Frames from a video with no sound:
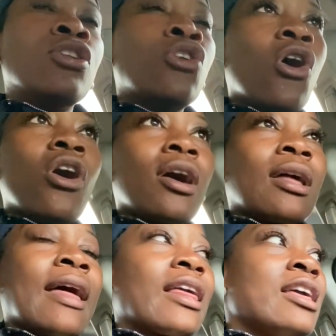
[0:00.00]
dog,
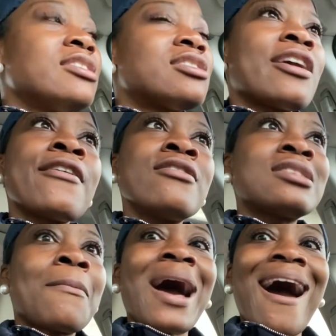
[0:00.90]
like it's tears
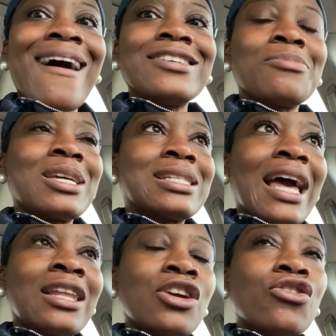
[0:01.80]
in my eyes because I
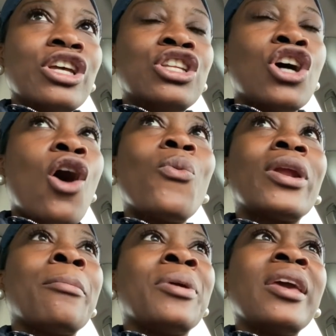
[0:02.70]
literally don't want
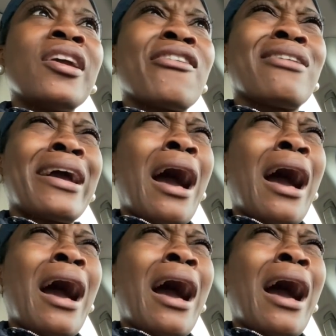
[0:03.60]
to be here. Like